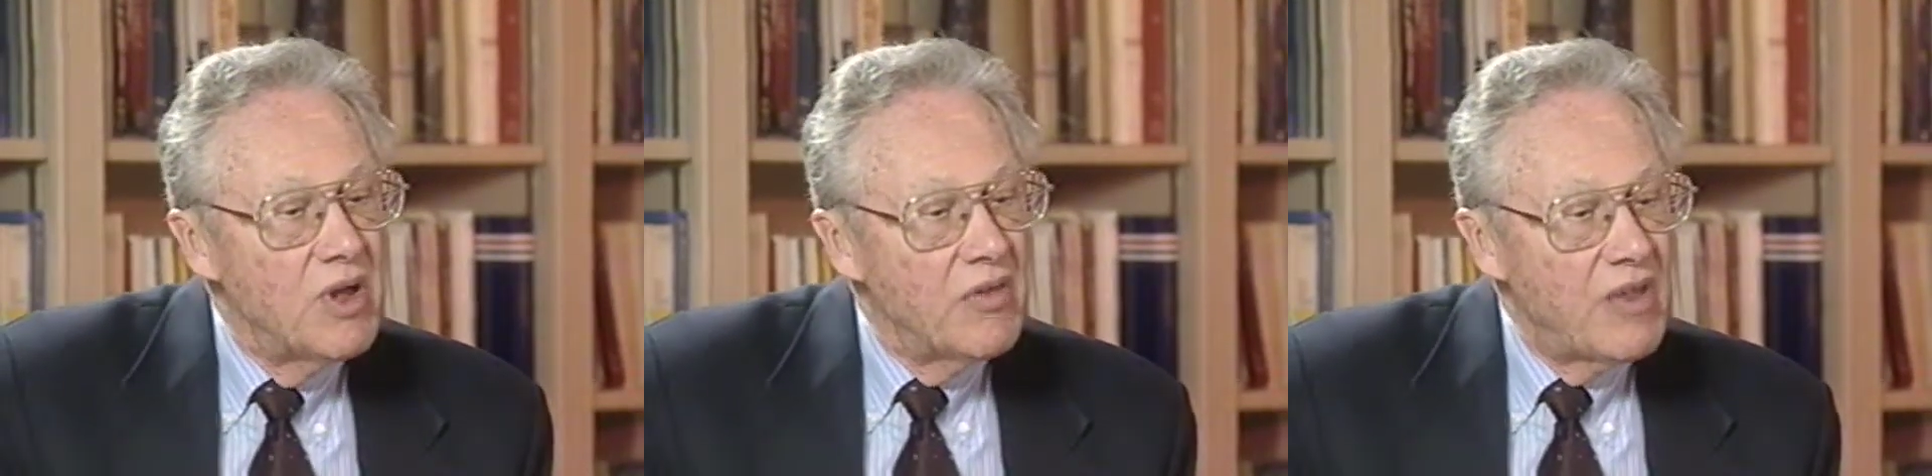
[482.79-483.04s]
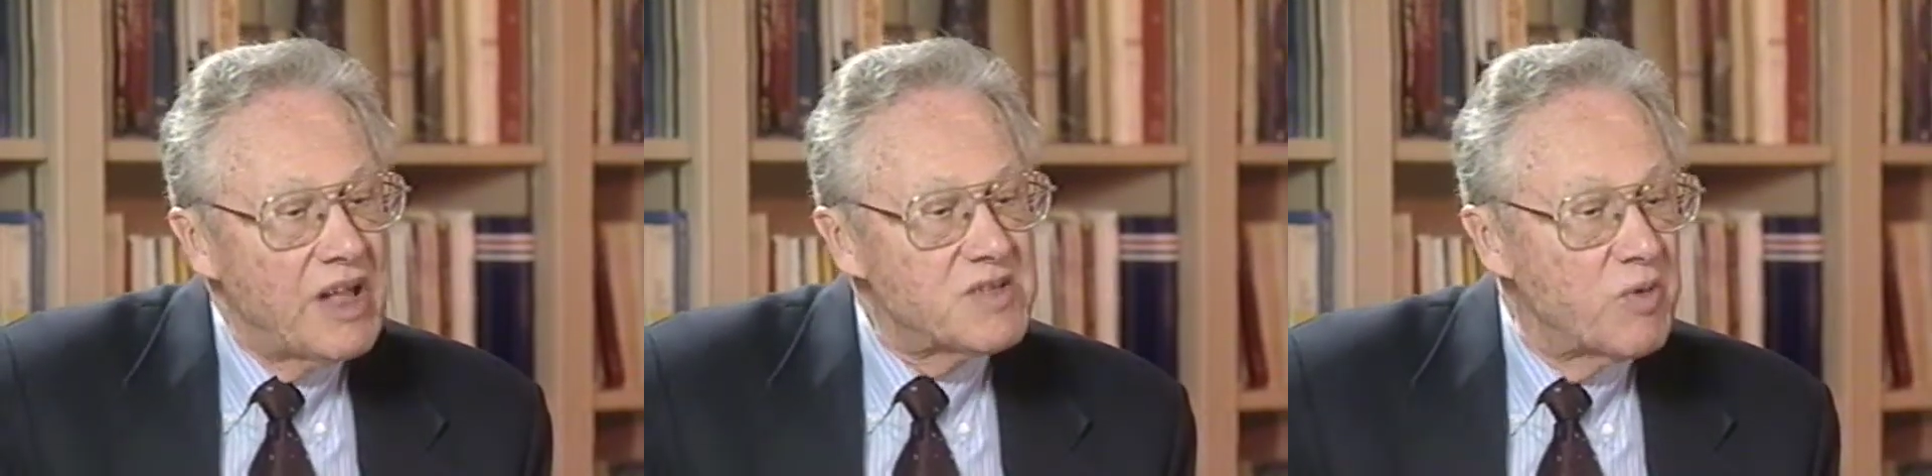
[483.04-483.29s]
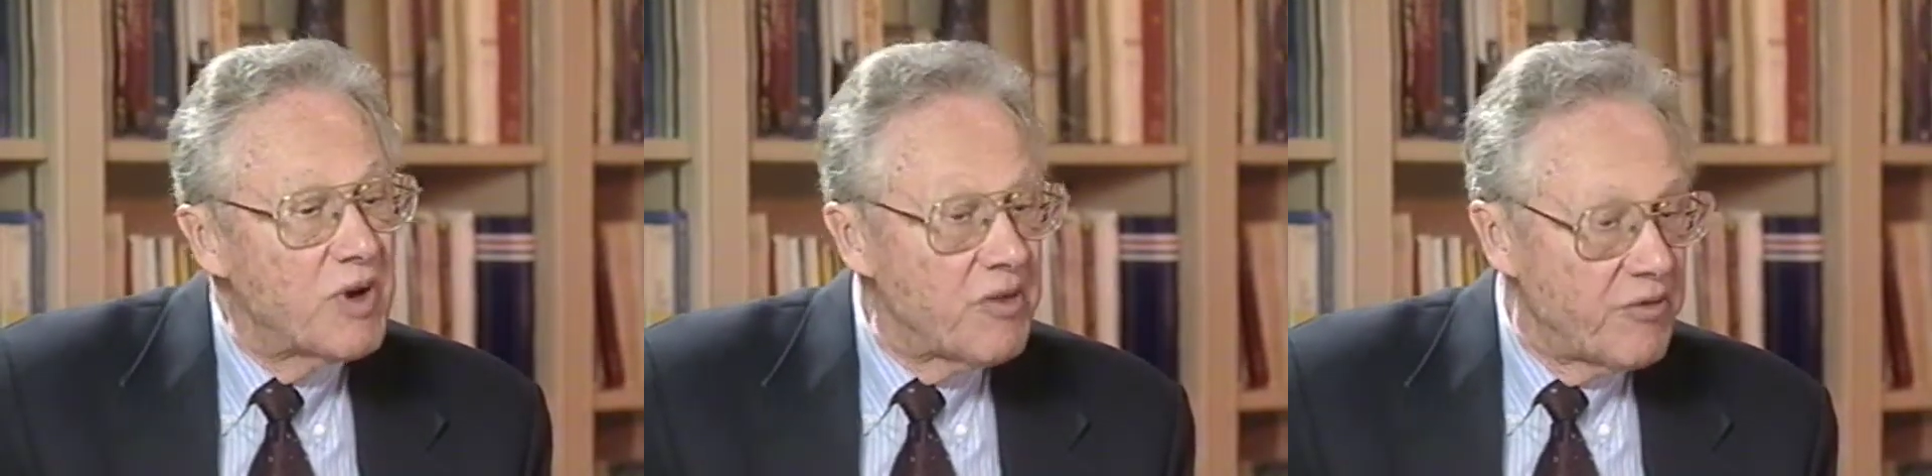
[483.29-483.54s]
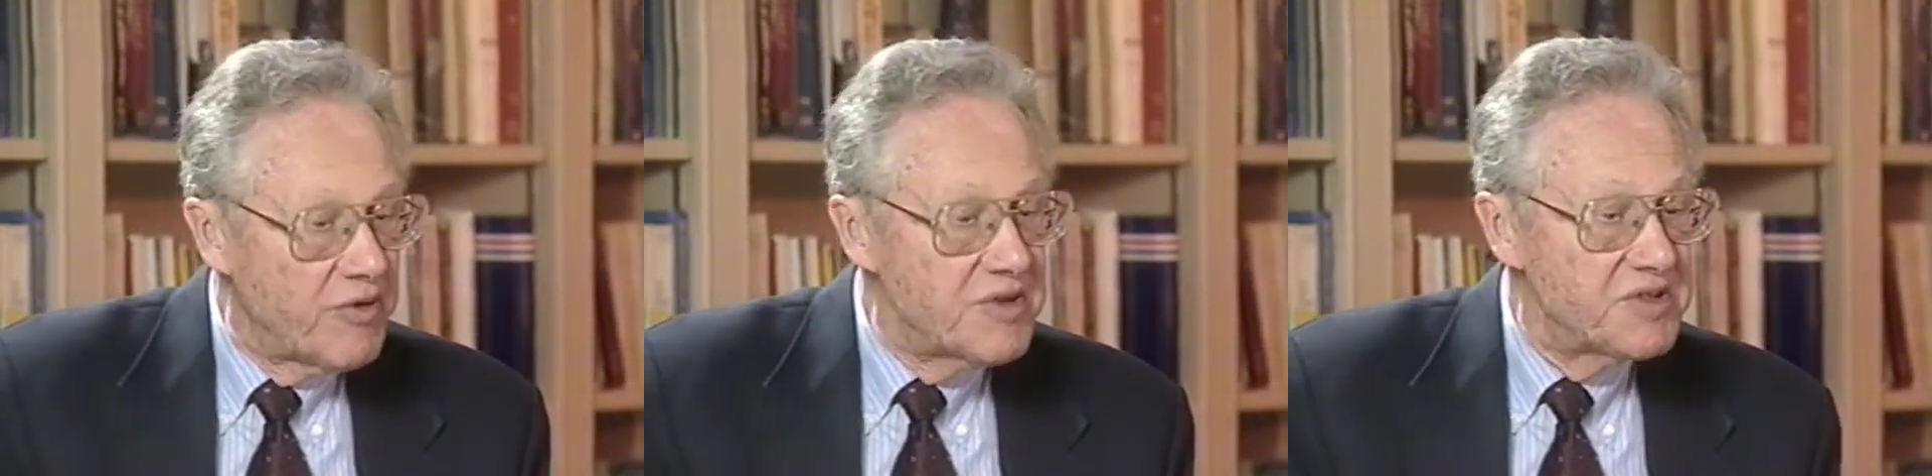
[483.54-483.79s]
that's one of the
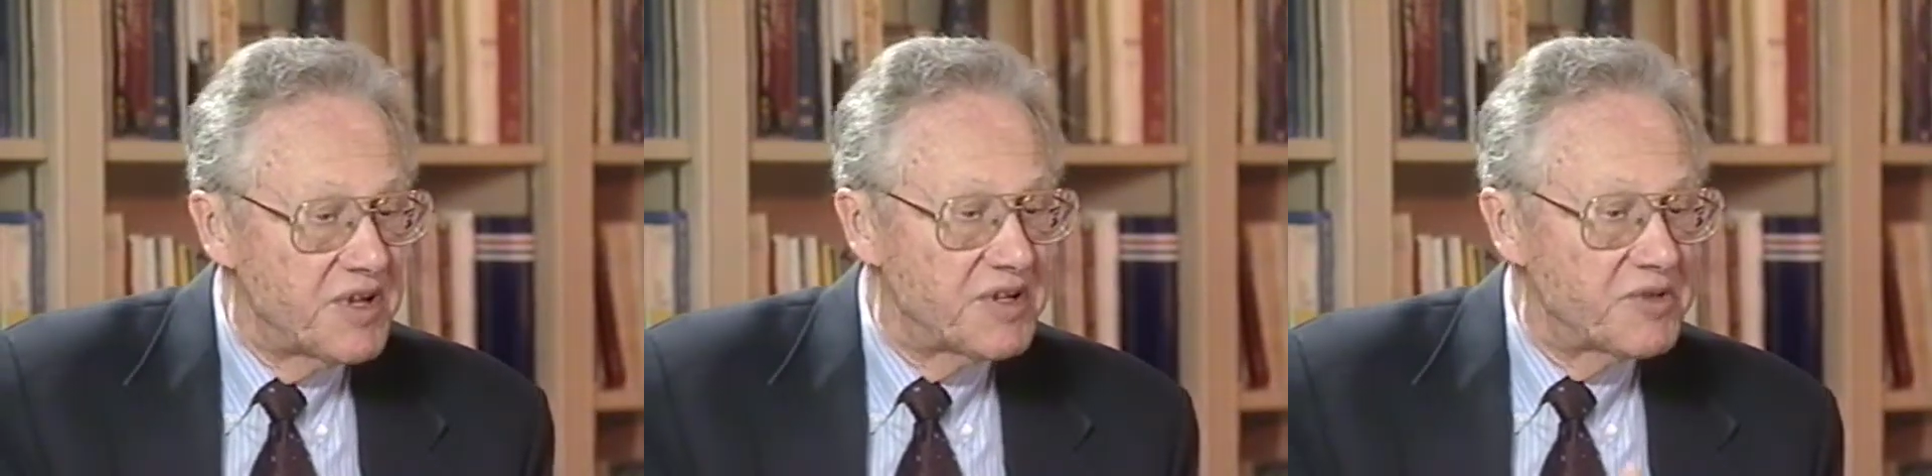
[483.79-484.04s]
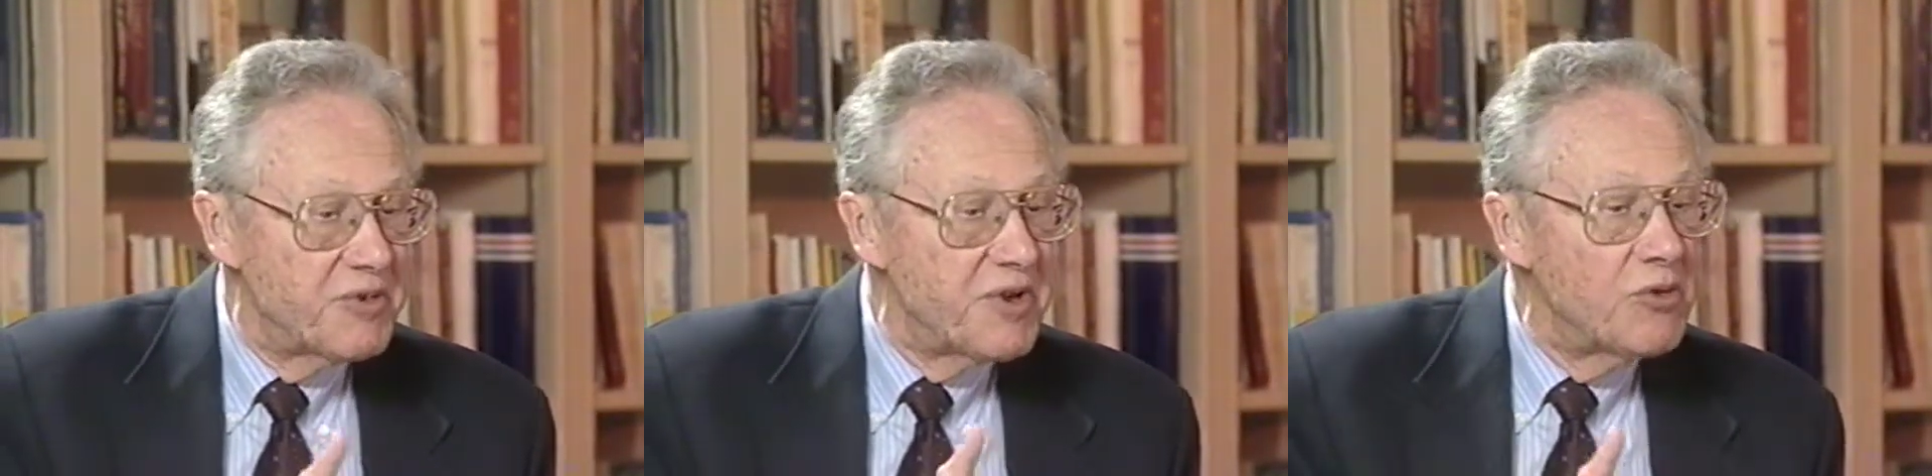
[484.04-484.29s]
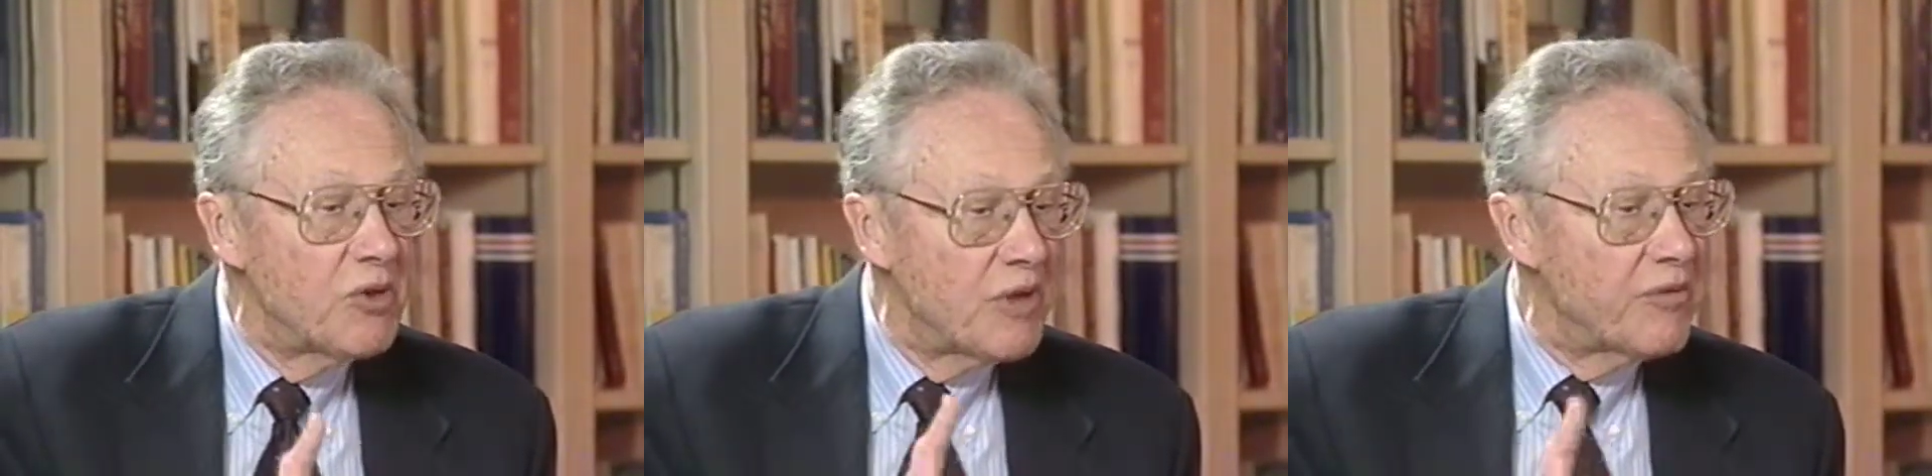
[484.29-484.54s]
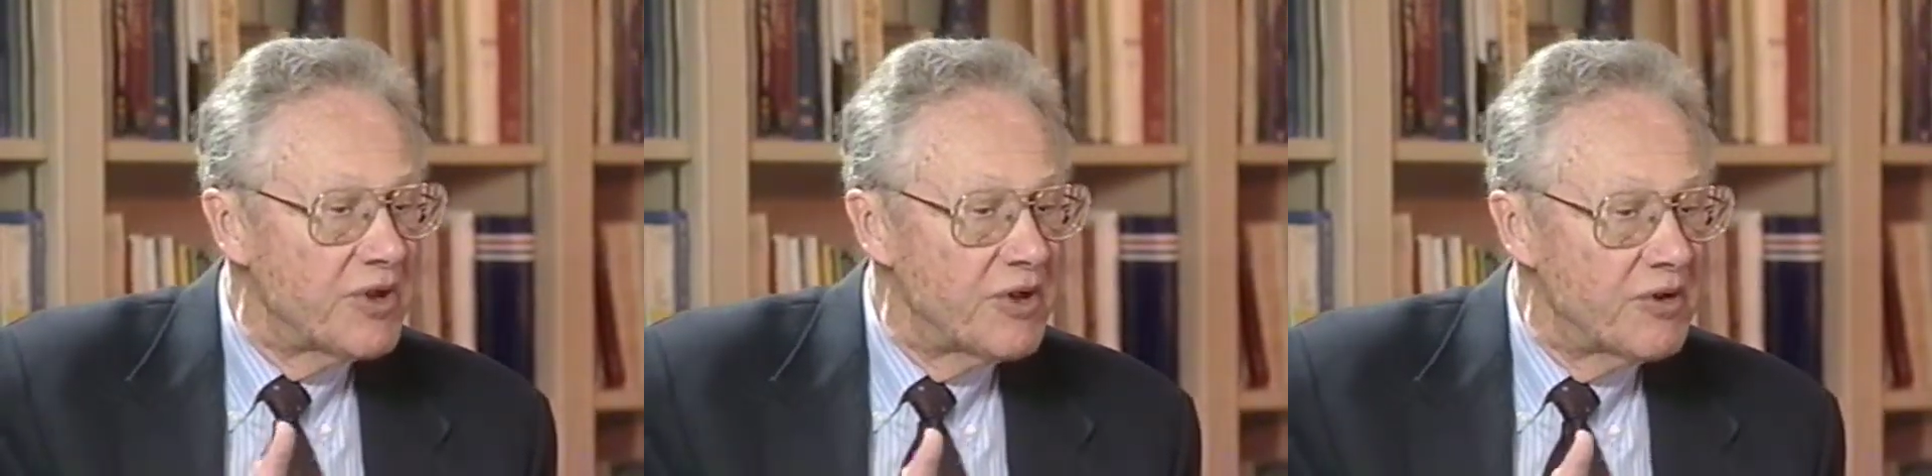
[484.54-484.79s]
first things. Renewal
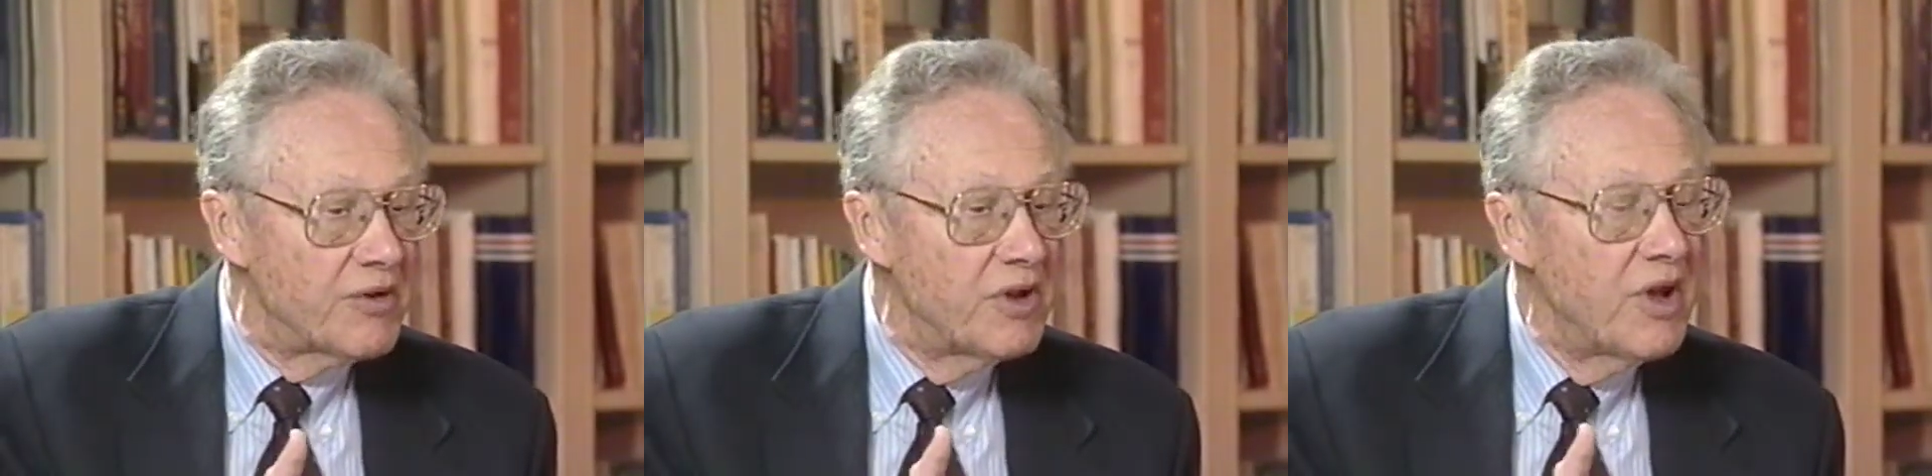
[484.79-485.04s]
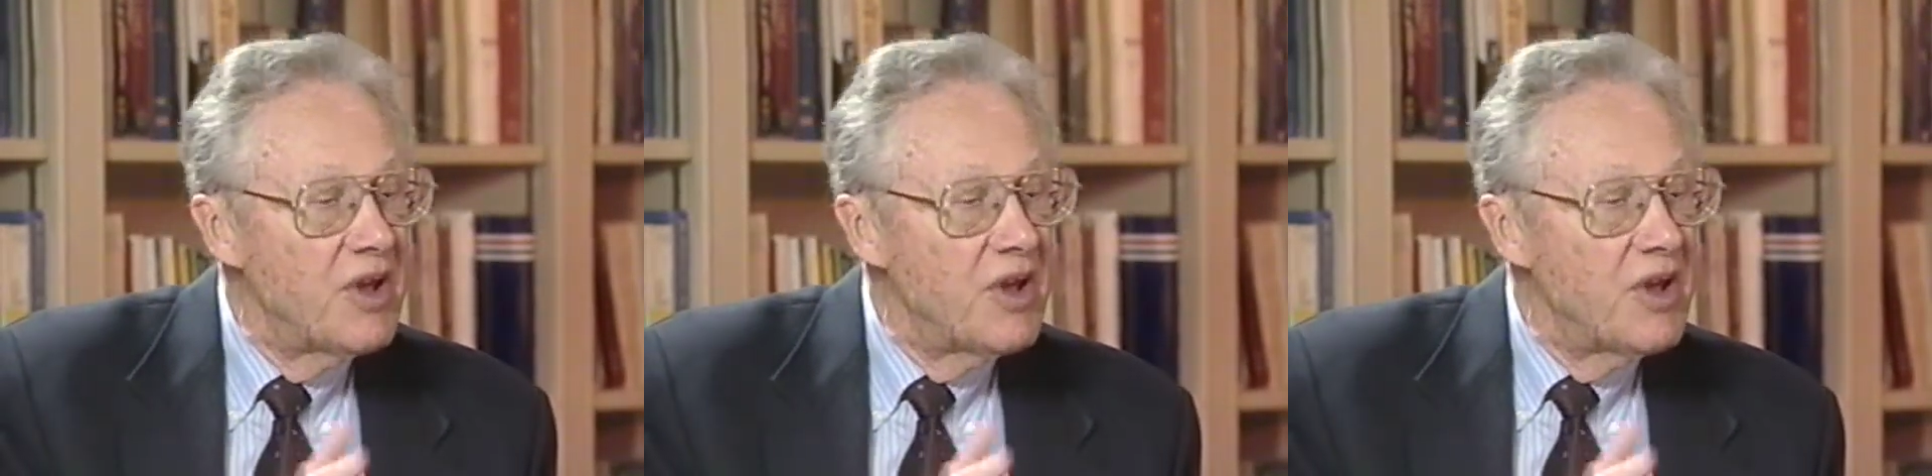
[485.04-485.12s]
every year.